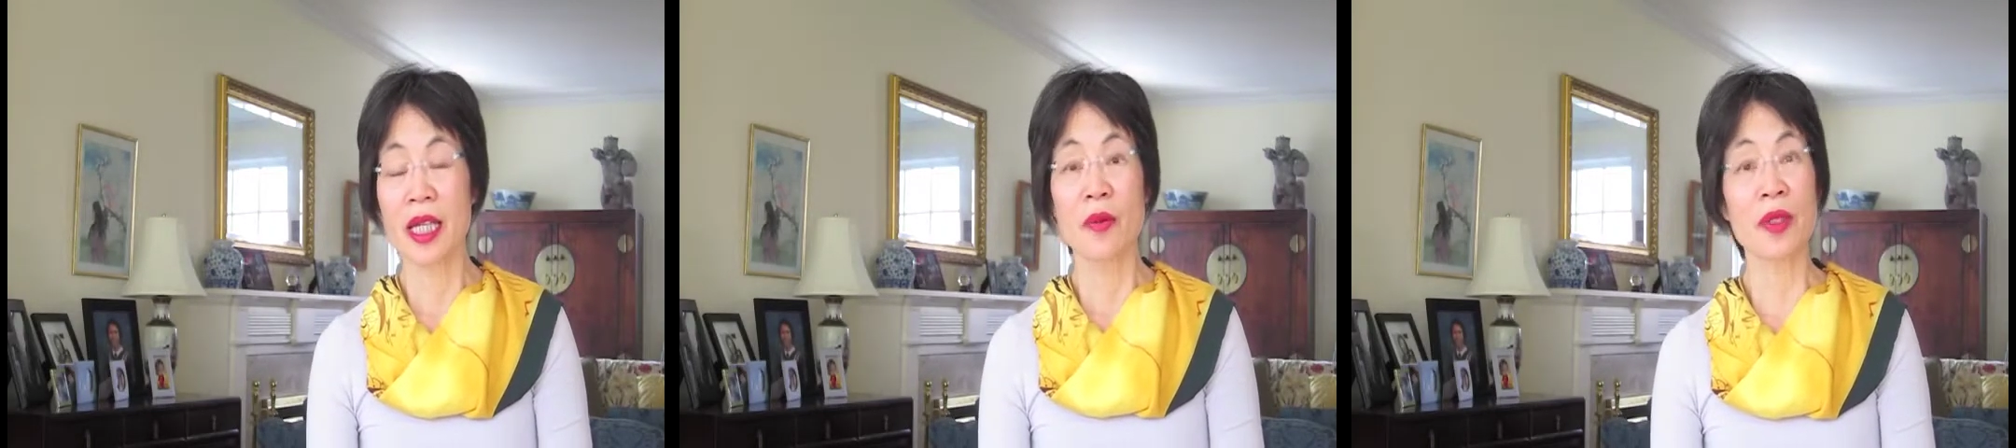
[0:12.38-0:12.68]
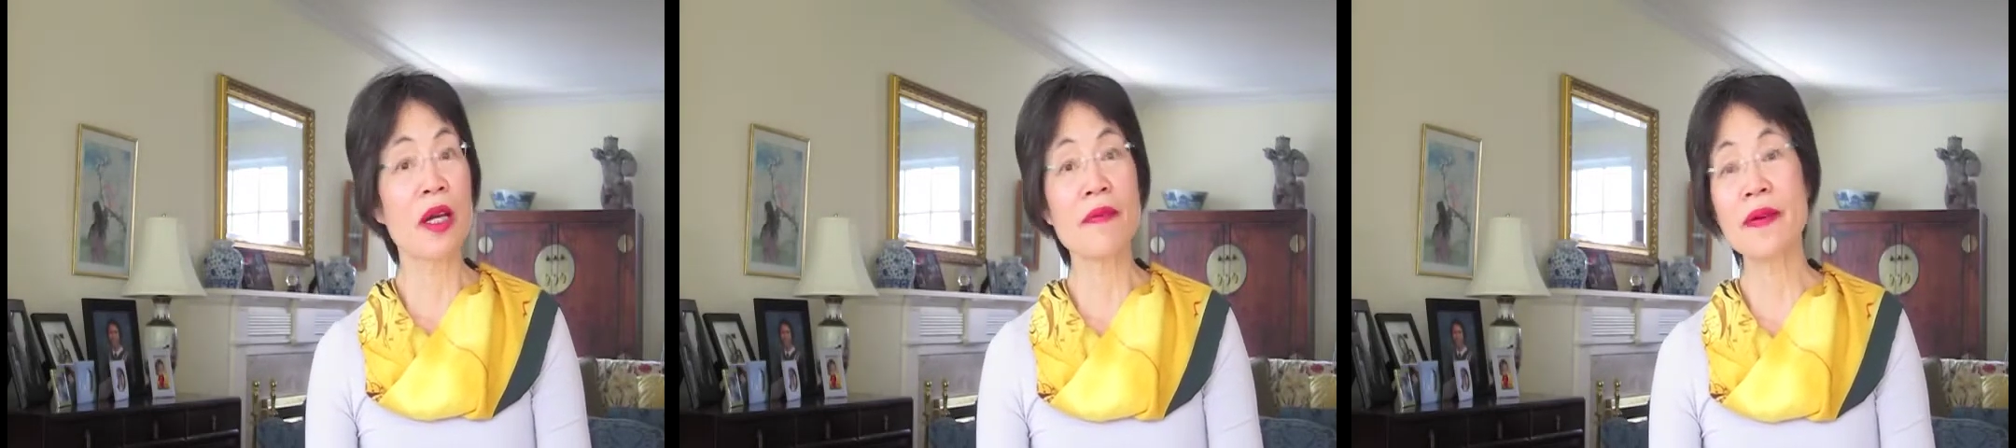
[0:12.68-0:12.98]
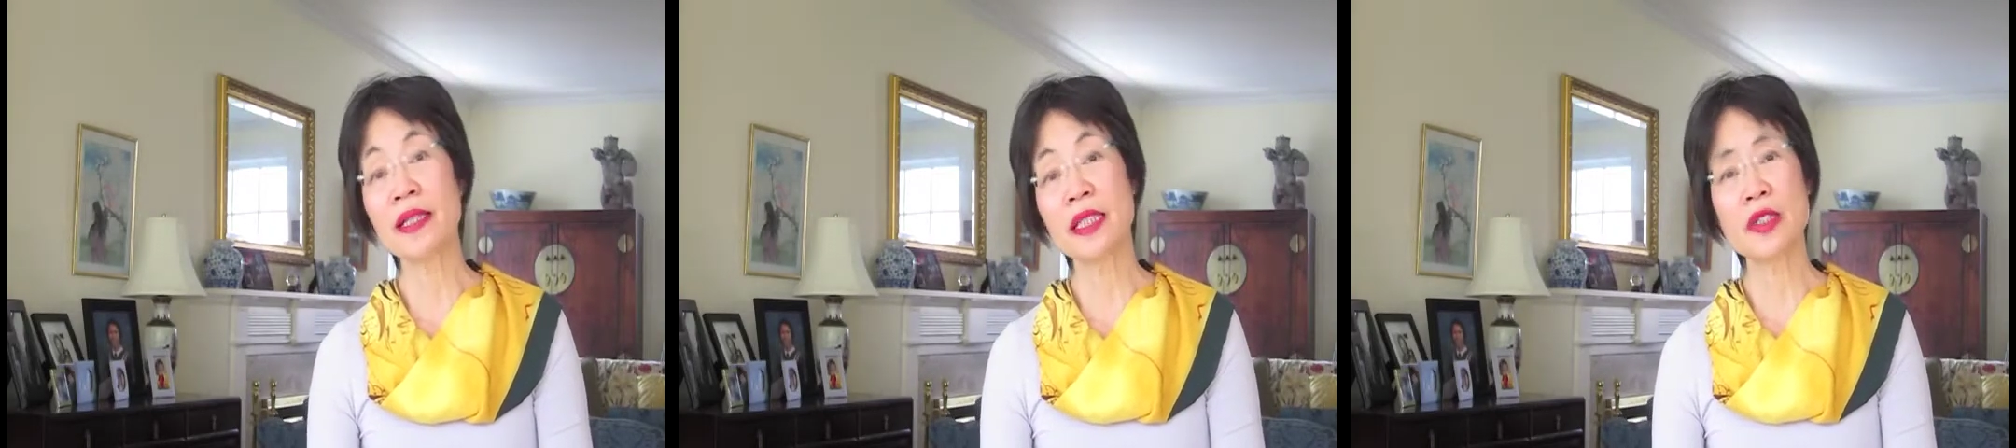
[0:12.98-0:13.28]
When I
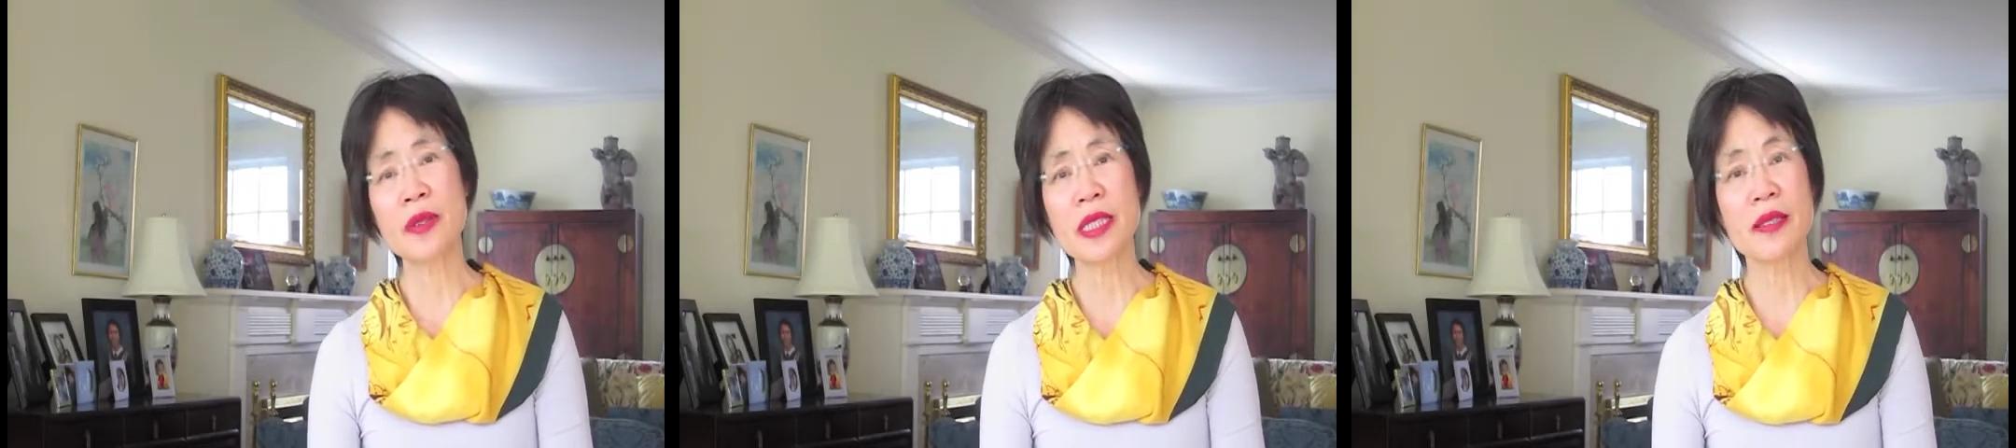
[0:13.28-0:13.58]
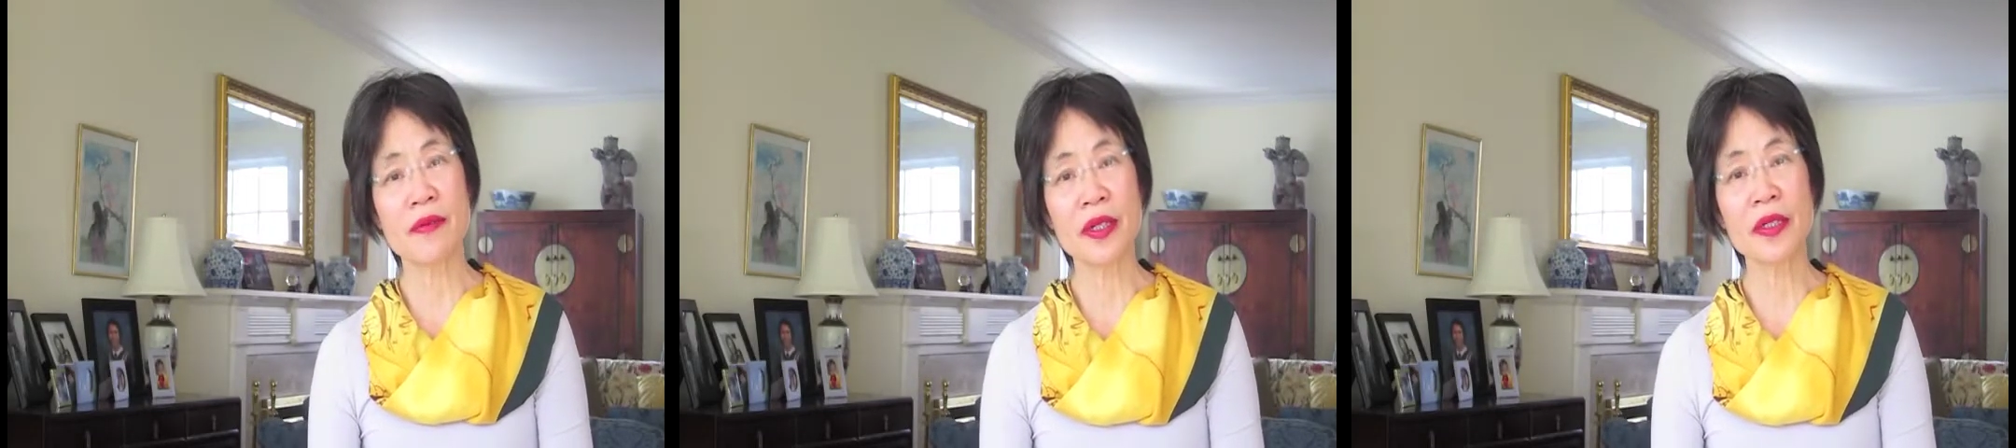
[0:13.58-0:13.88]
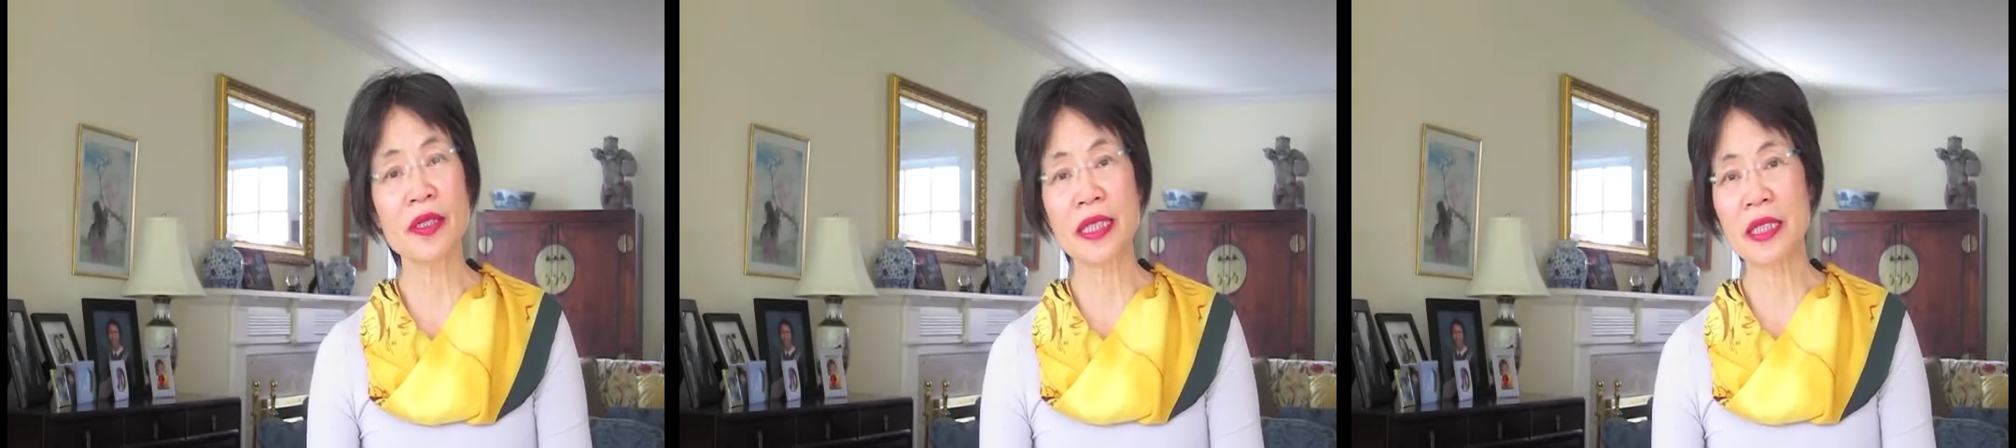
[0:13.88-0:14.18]
fell into a
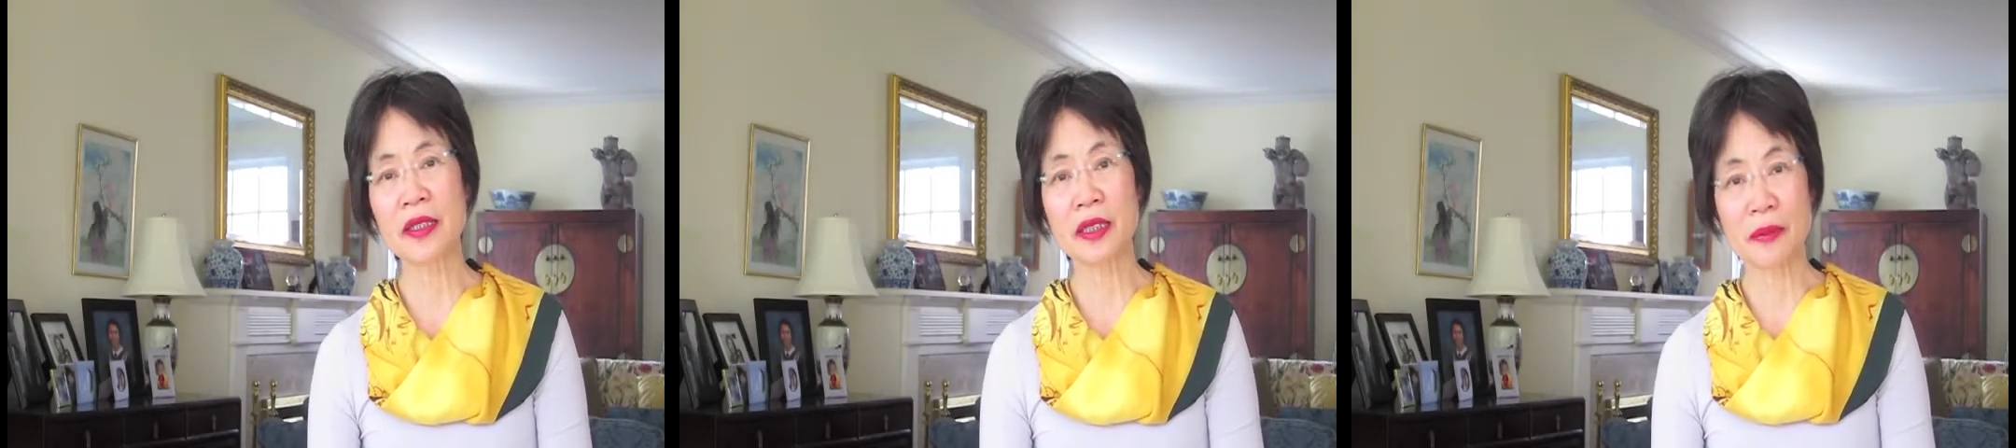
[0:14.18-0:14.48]
severe clinical